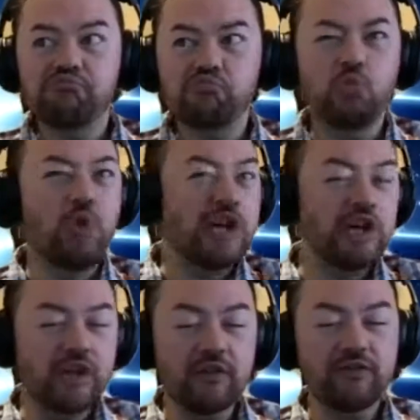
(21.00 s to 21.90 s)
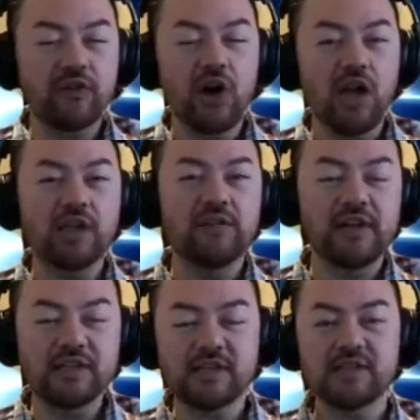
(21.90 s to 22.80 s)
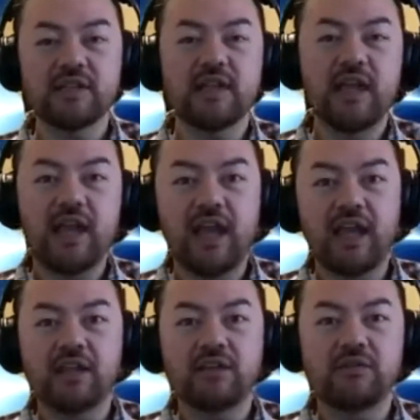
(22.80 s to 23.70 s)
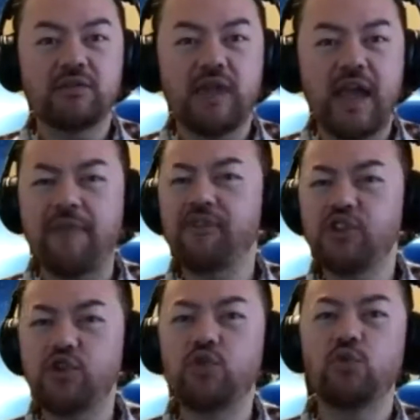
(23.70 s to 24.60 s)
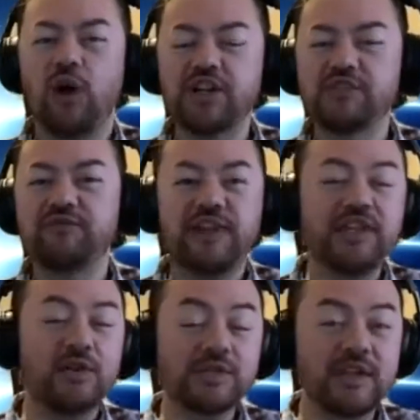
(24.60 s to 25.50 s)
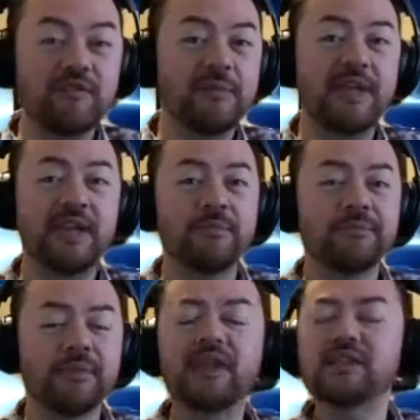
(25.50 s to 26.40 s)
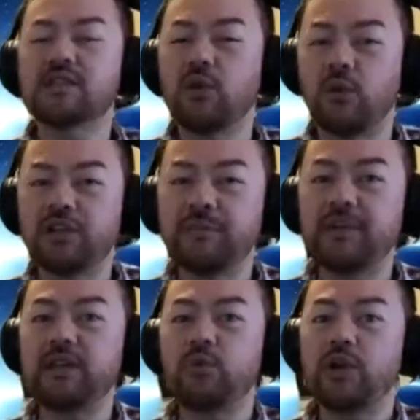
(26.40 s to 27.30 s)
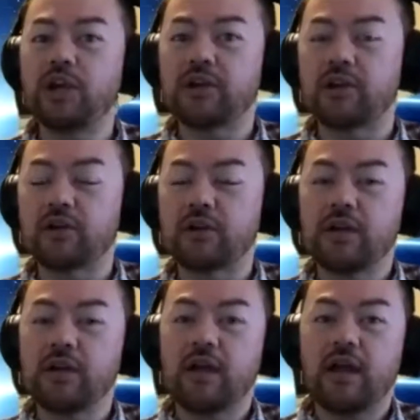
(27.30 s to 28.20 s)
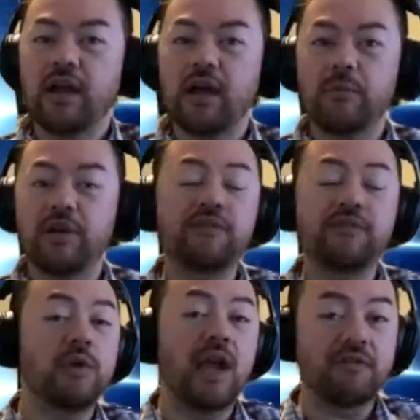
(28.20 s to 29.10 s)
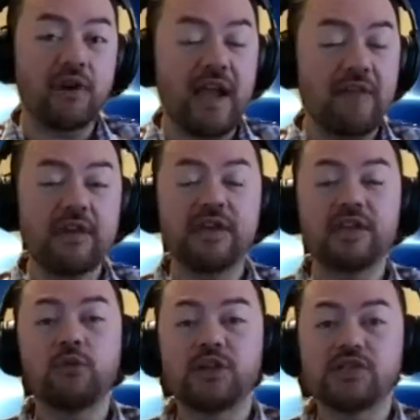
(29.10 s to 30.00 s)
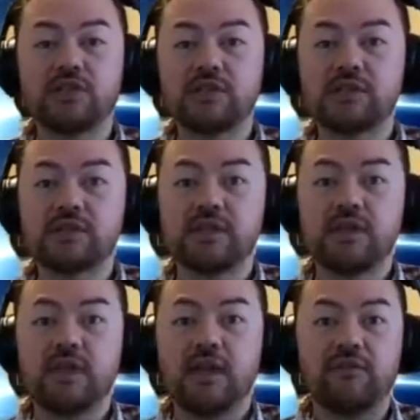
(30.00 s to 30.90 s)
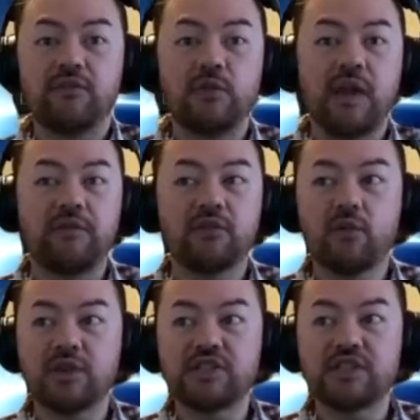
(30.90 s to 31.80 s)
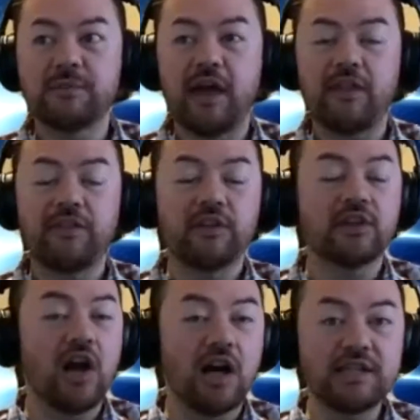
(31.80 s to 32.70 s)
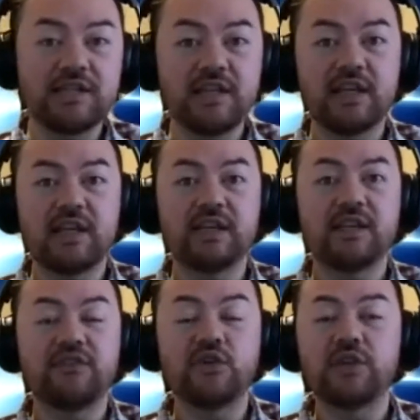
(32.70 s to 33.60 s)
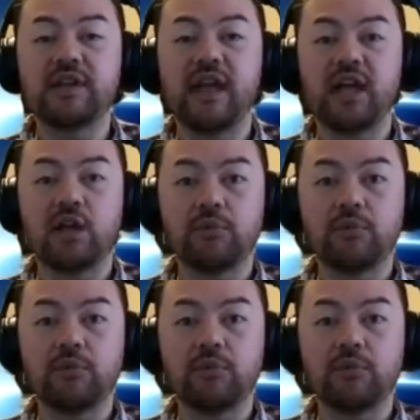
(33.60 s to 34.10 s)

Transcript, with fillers: weird for all of us, and having you watch videos of me is going to be weirder. Uh, but if you ever have any questions, if you have questions about the content, if you need help